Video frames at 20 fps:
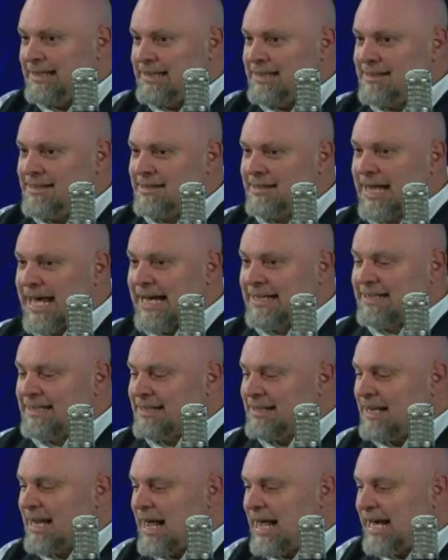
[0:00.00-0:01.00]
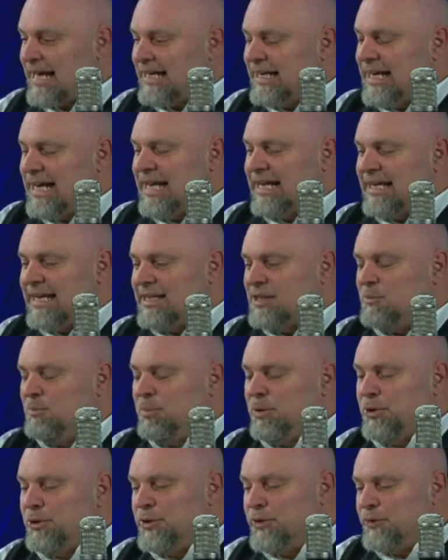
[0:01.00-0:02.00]
slanted line, his
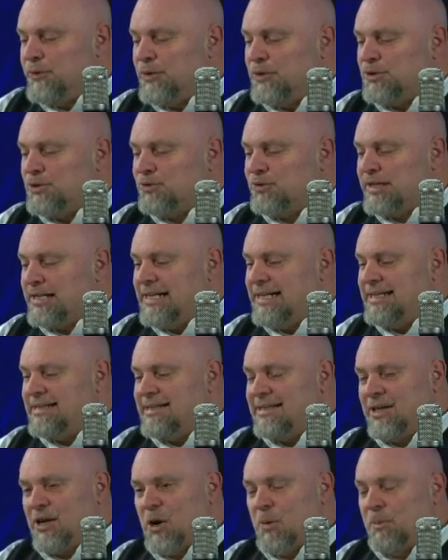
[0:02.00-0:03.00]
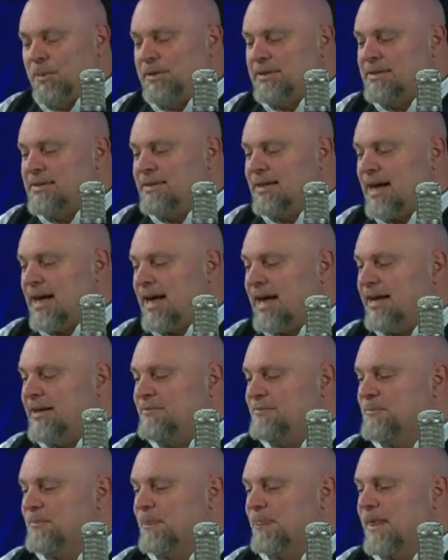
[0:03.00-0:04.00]
beautiful trees, the open sky.
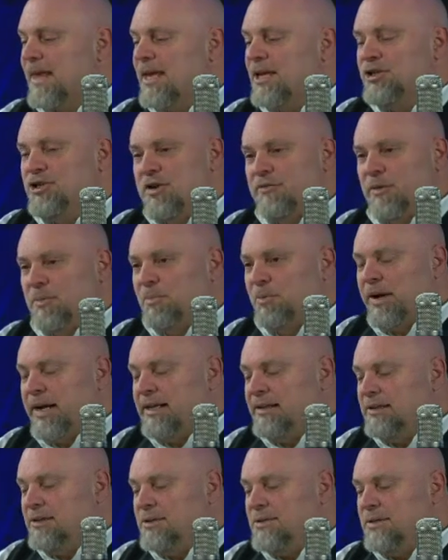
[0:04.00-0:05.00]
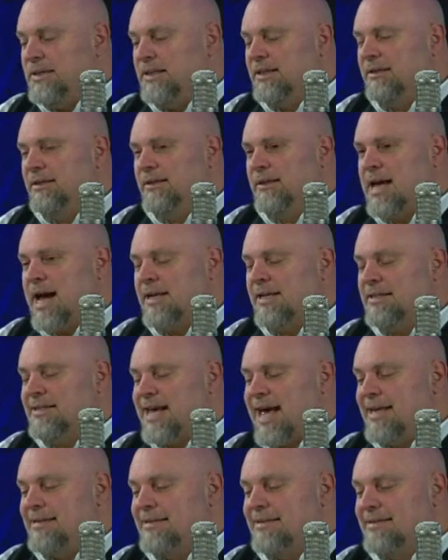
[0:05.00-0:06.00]
Do you ever pray, Lucy? Linus
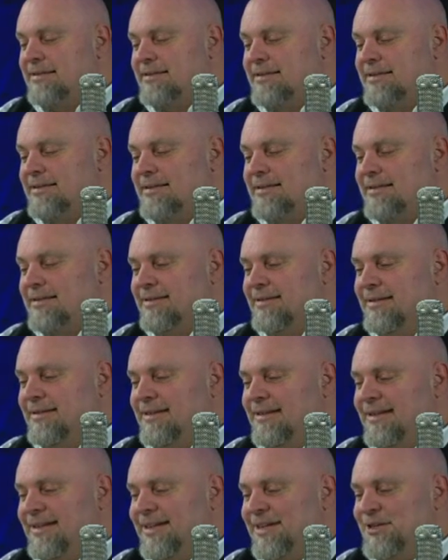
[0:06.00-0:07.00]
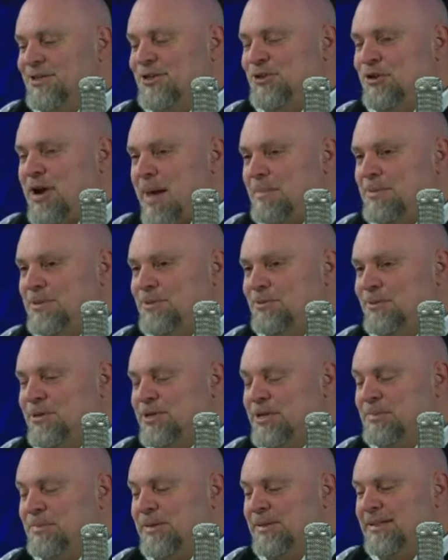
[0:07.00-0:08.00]
asks his sister. She drops the
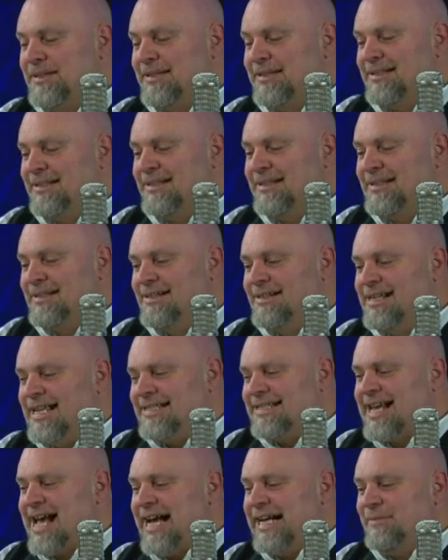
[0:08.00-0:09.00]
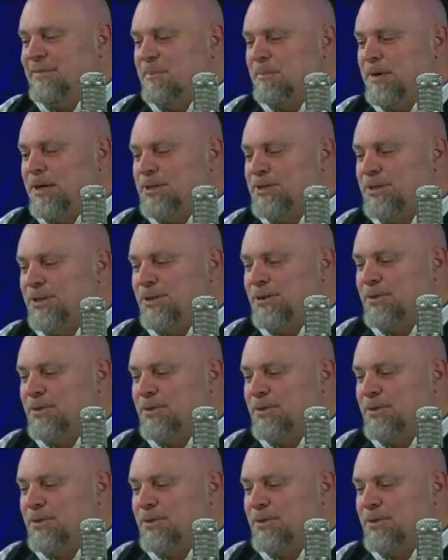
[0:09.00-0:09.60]
rope. That's kind of a personal